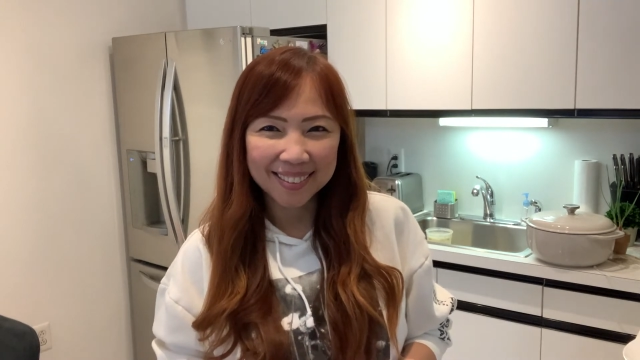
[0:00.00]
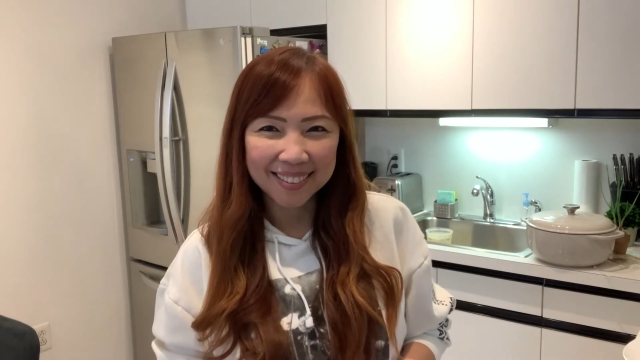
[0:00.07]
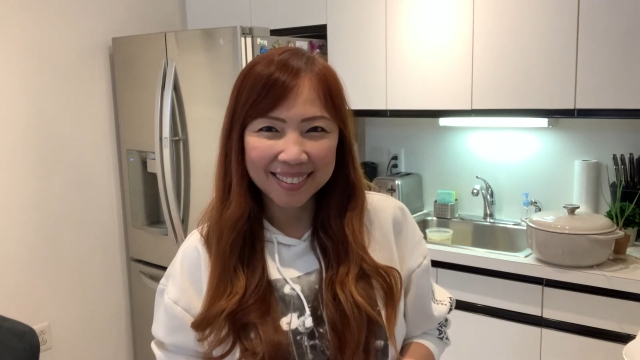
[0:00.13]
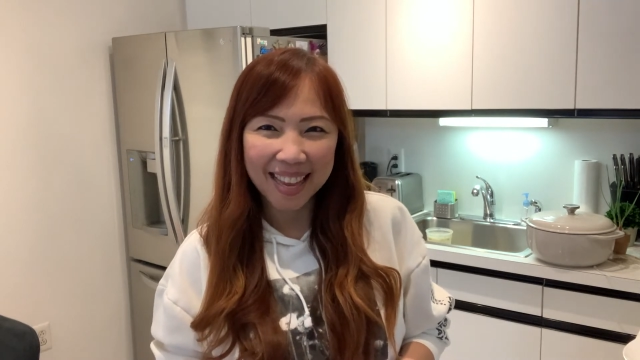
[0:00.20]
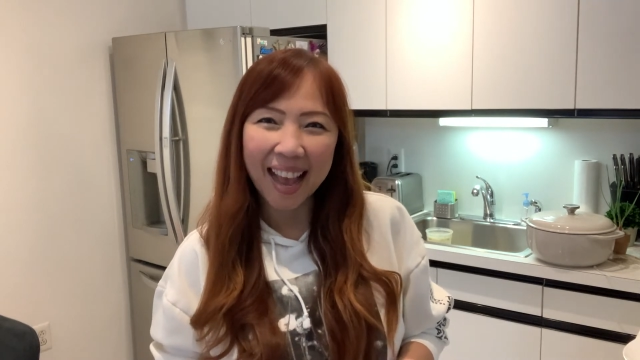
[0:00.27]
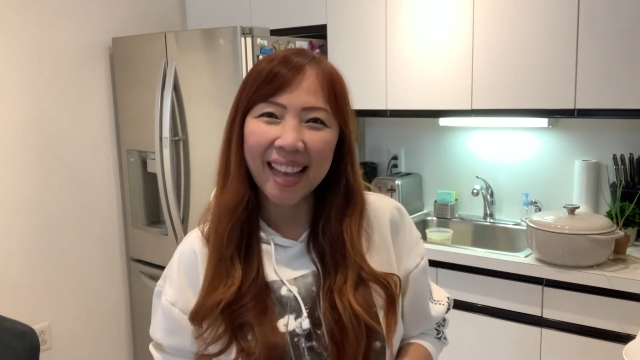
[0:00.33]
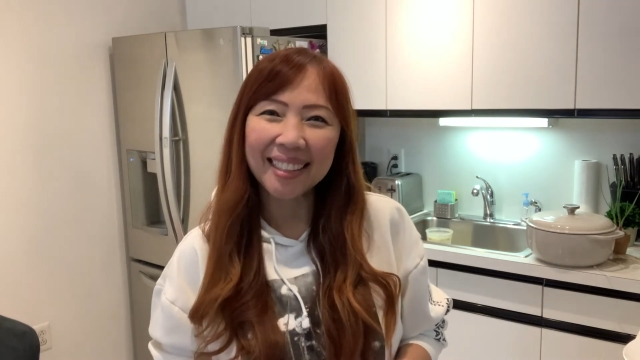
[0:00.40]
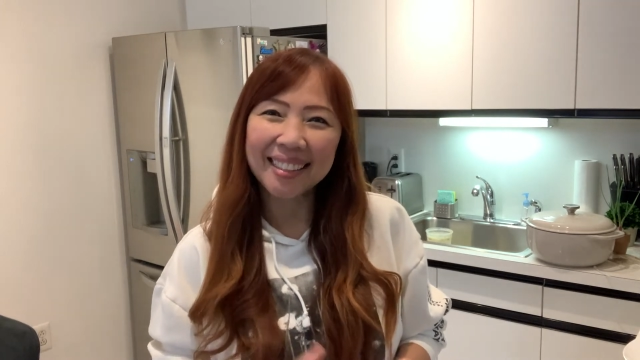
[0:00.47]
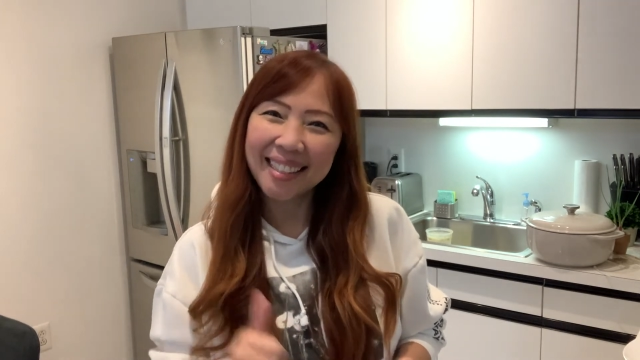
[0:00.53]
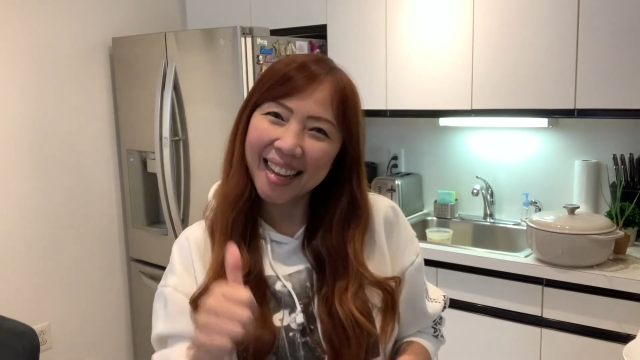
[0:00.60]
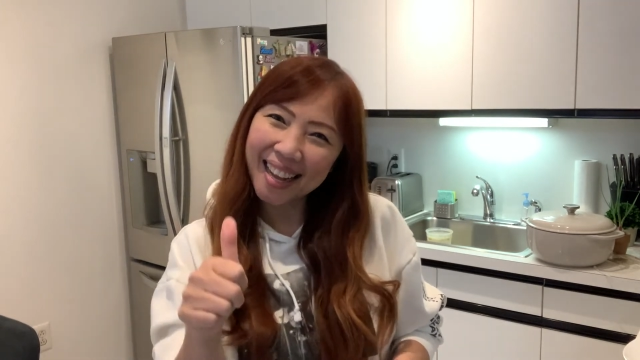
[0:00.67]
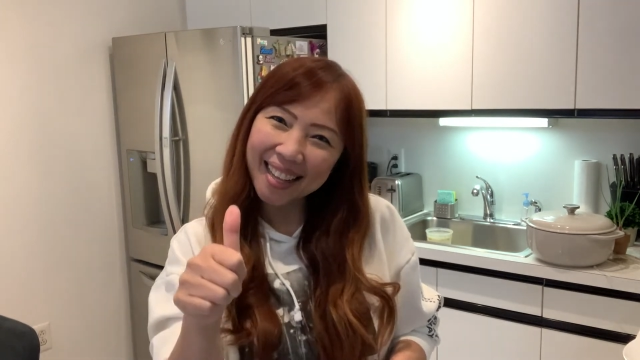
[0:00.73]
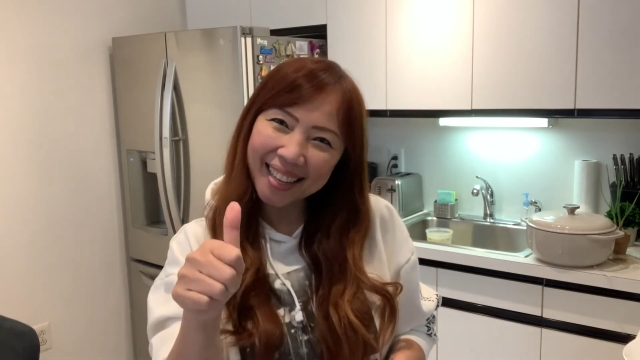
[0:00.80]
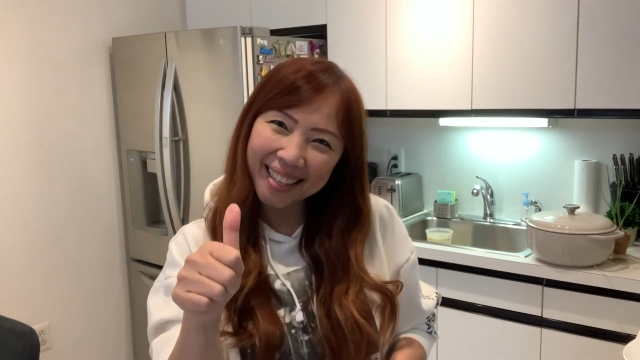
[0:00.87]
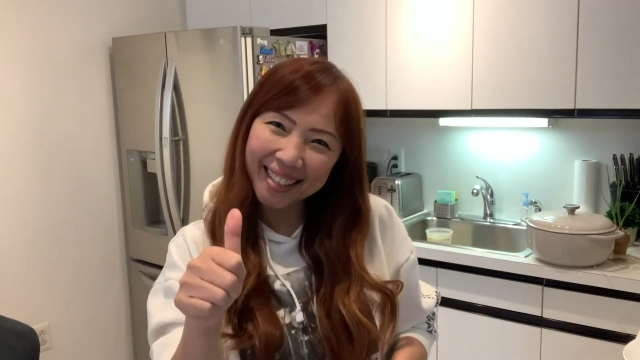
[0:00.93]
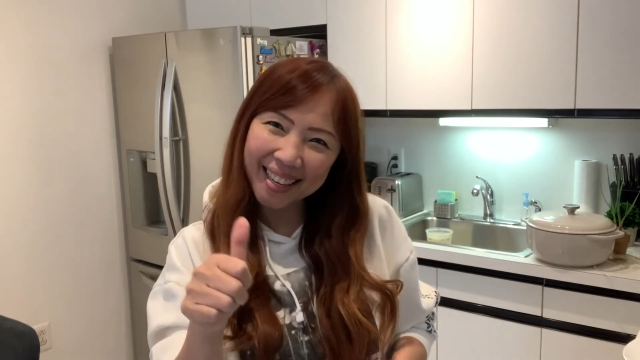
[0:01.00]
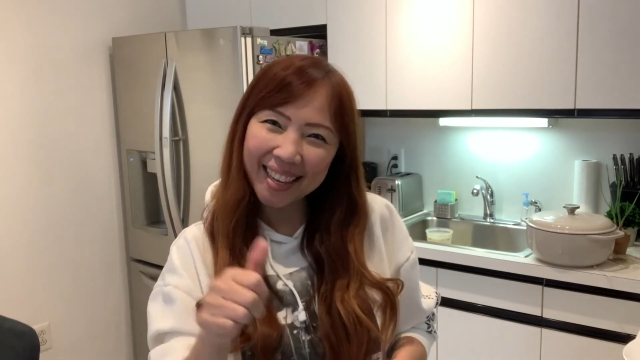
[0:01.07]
Yeah, you got it.